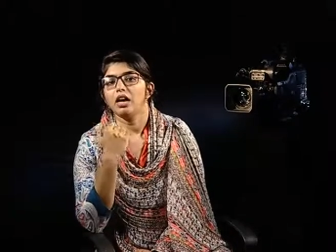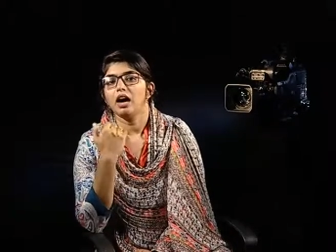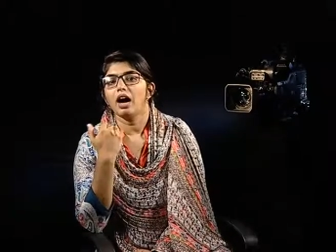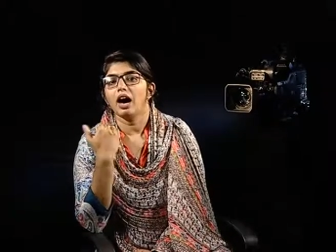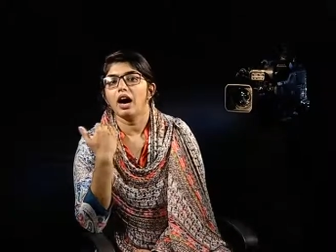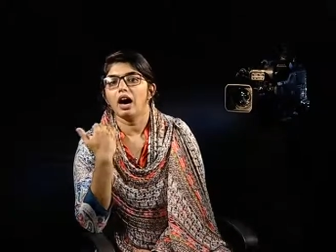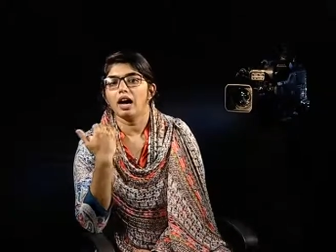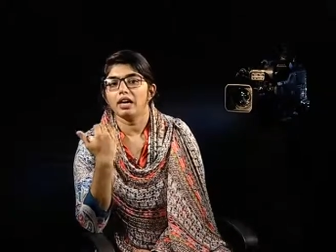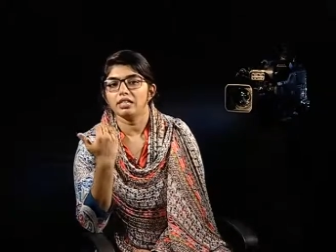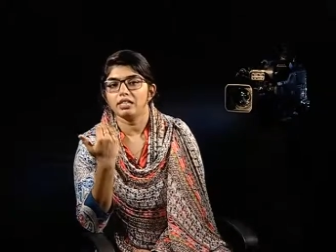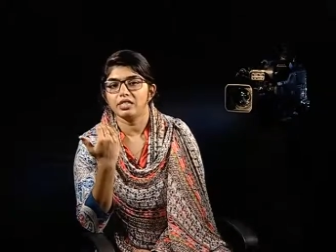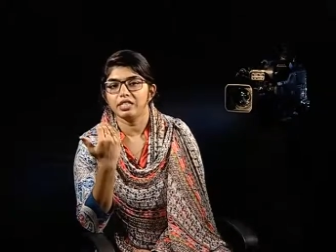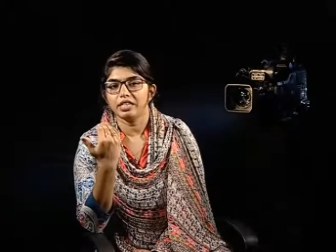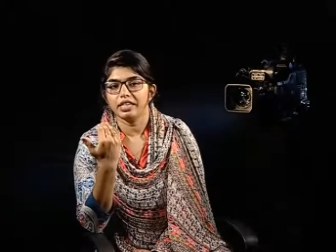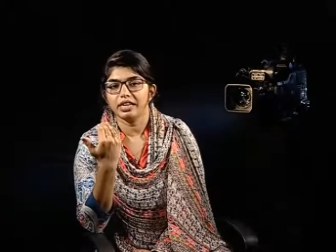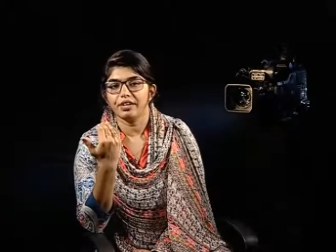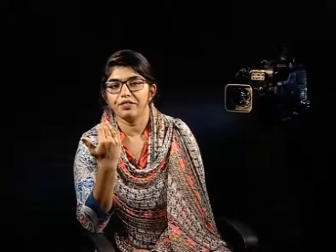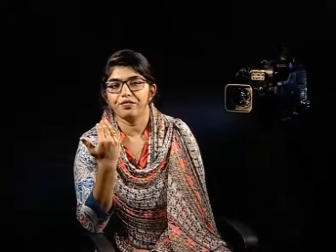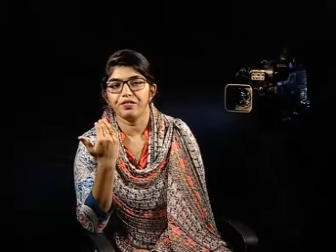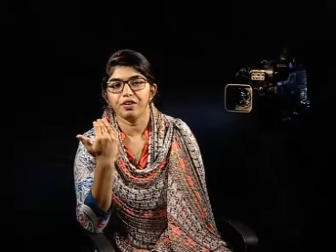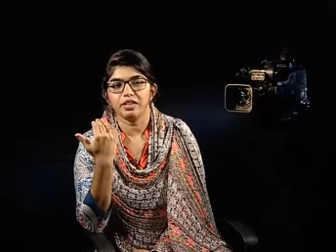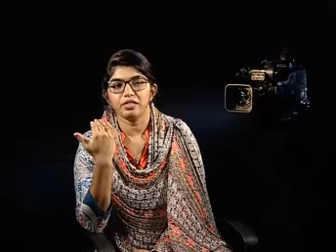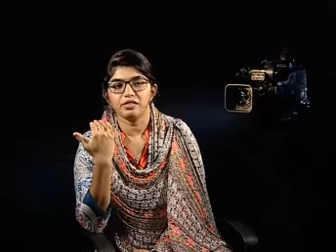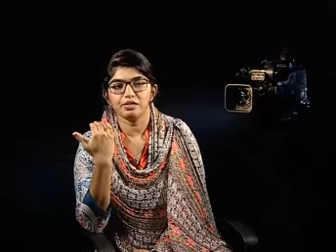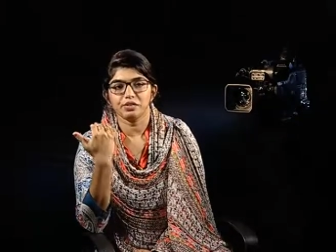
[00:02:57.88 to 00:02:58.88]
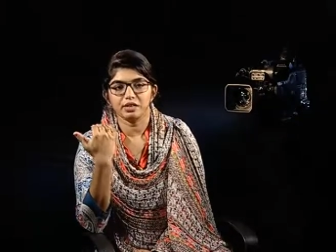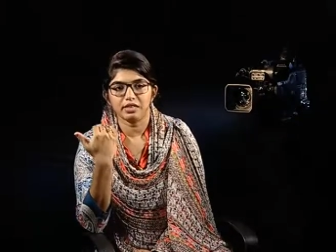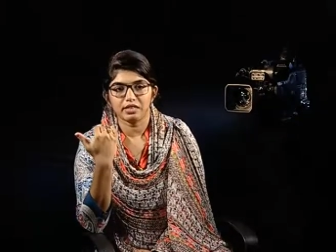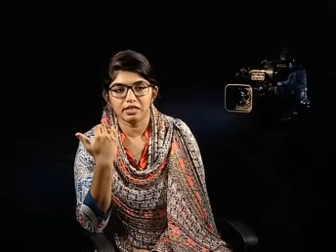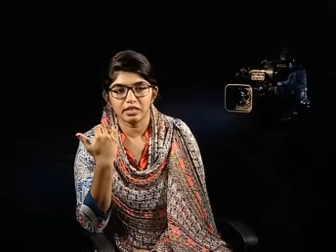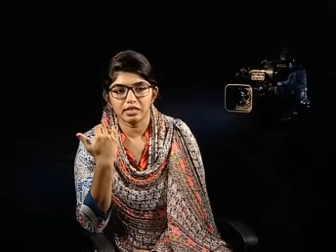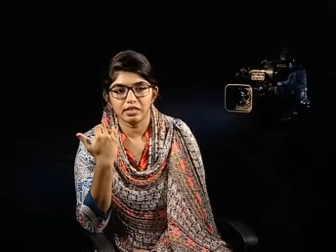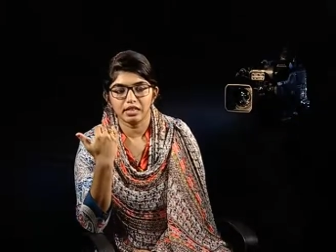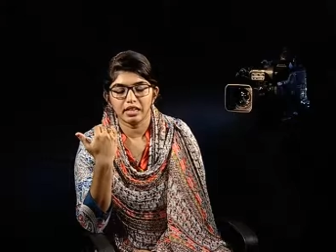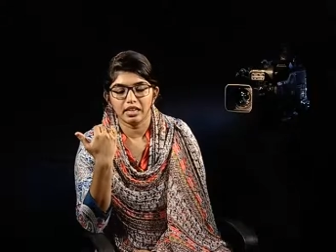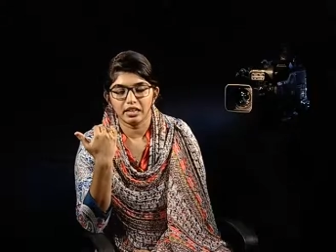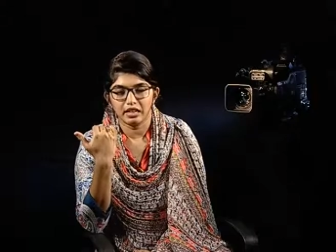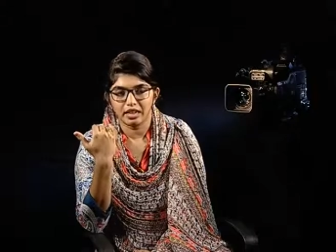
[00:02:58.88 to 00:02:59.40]
RDF is
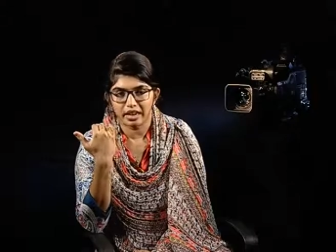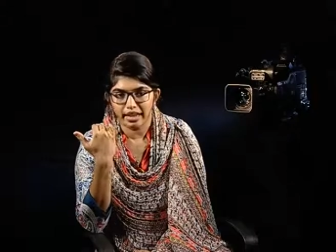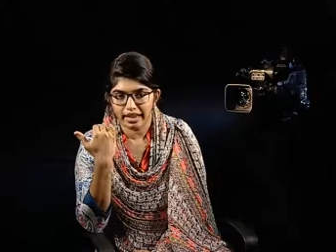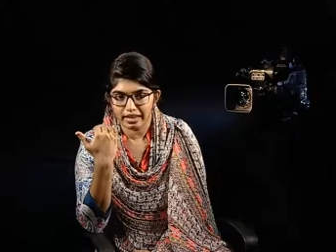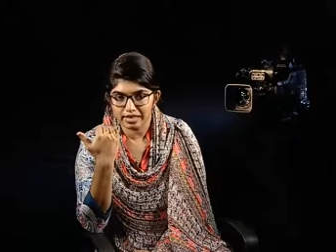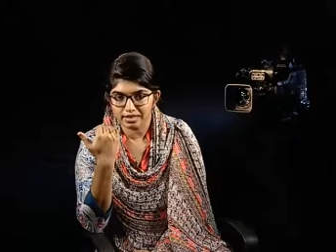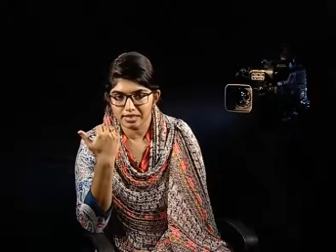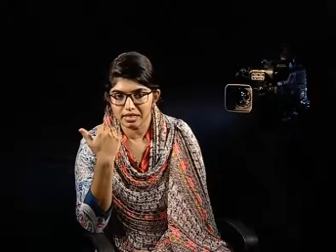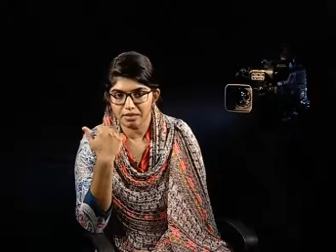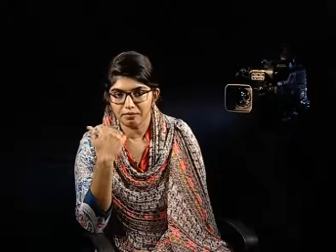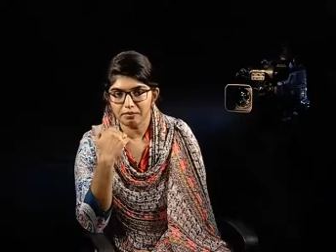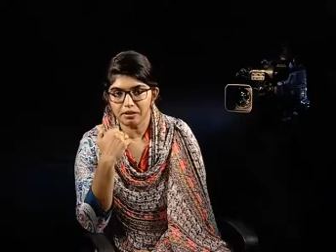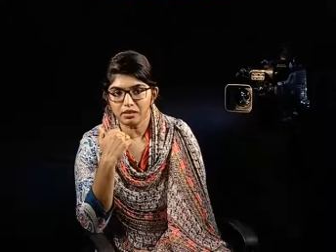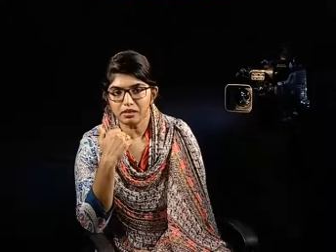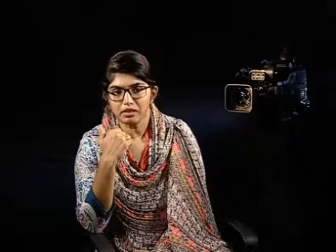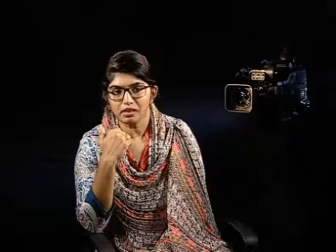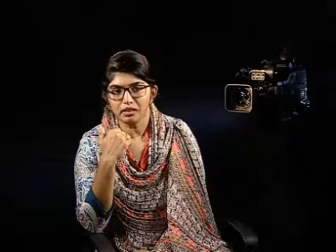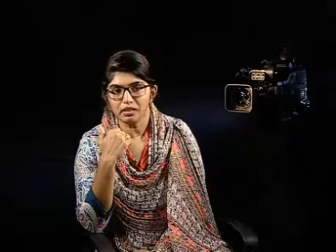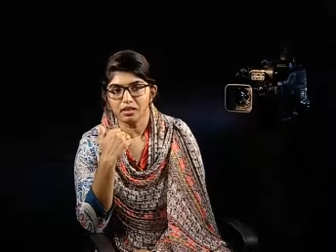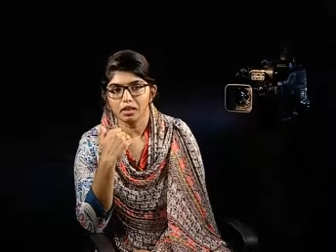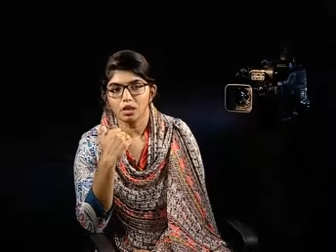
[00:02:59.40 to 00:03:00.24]
written in XML,